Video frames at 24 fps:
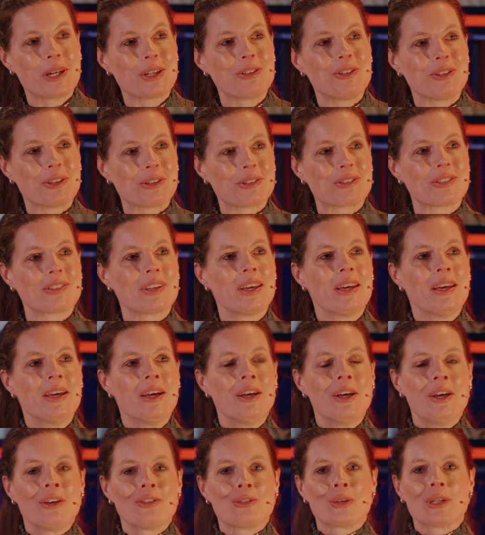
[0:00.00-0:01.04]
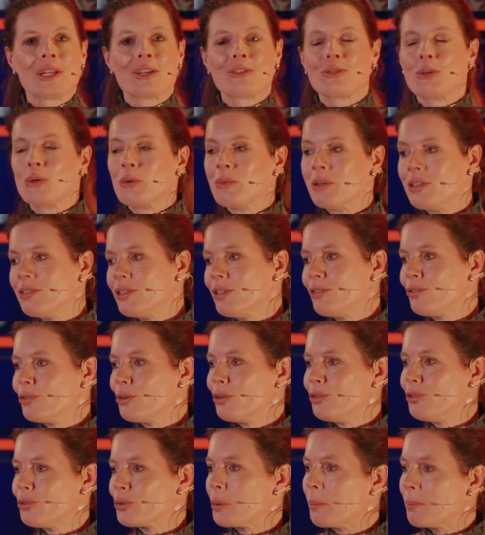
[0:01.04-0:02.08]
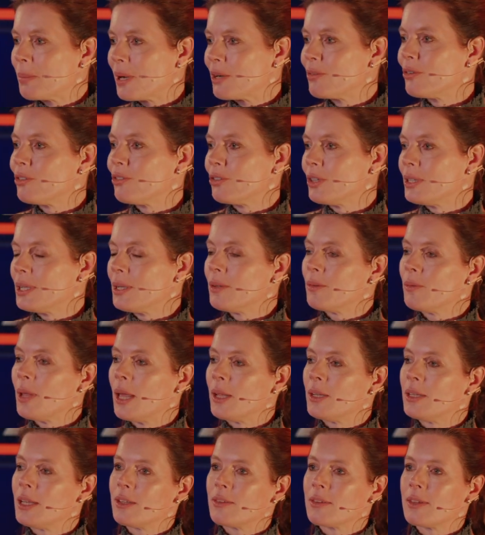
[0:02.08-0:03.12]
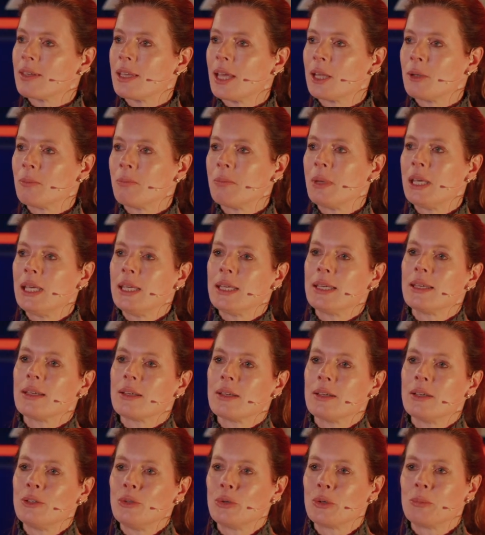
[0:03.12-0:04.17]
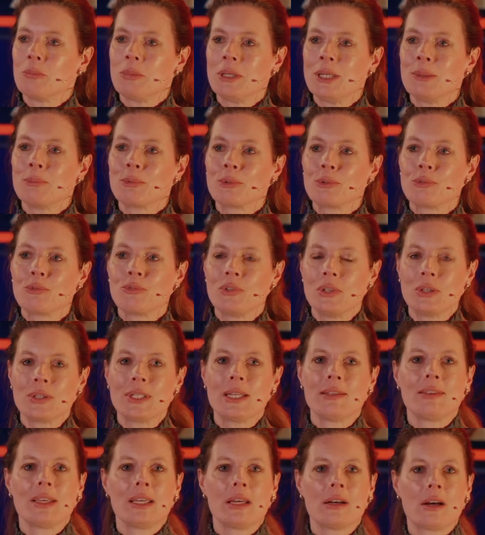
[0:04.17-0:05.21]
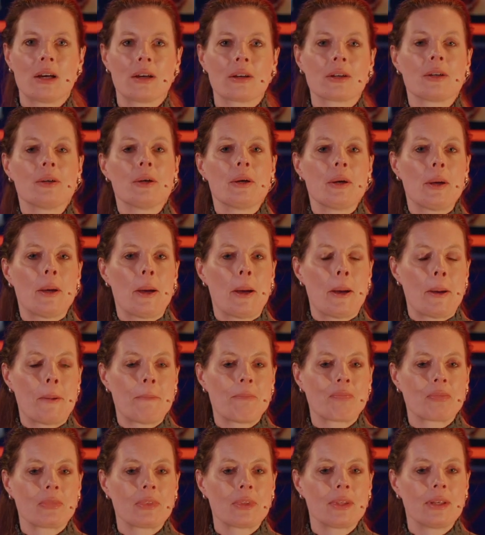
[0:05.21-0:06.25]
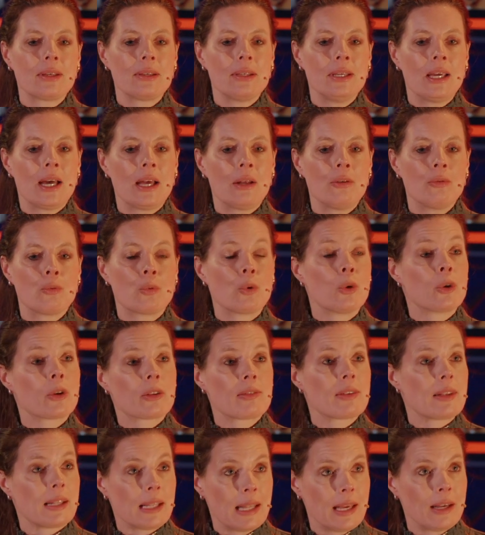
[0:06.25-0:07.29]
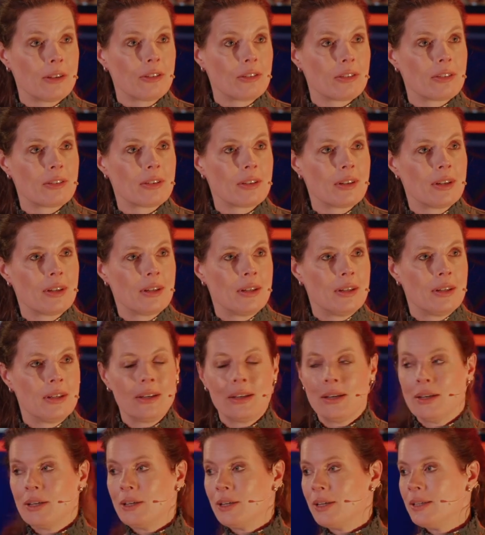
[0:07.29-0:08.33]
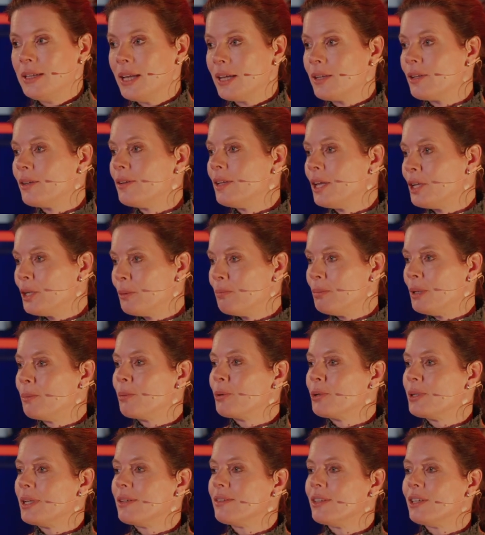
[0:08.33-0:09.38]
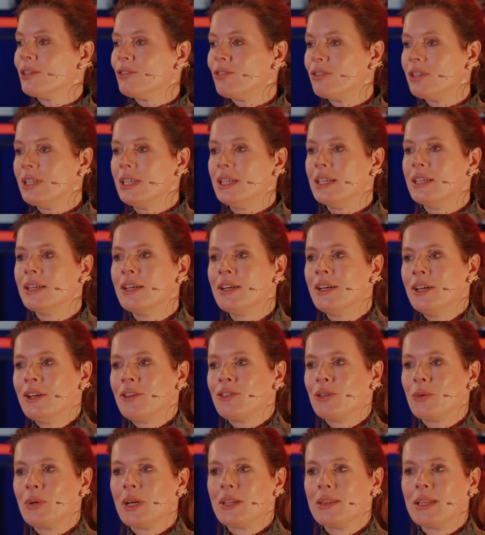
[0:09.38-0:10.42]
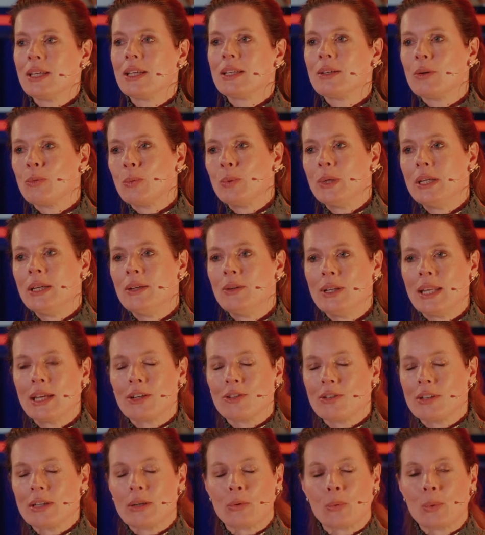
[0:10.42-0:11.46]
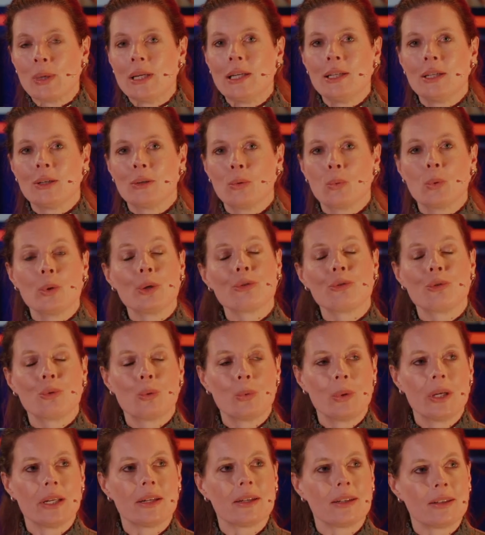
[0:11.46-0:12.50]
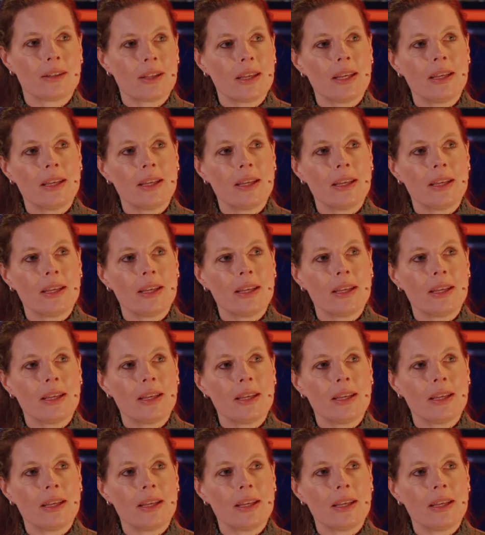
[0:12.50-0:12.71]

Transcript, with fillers: pictures. Mm. So there's always this social comparison, and, and it can make uh, young people feel that they are um, yeah, worth less right. uh, than than the people that they see. So I think we there's really a will to win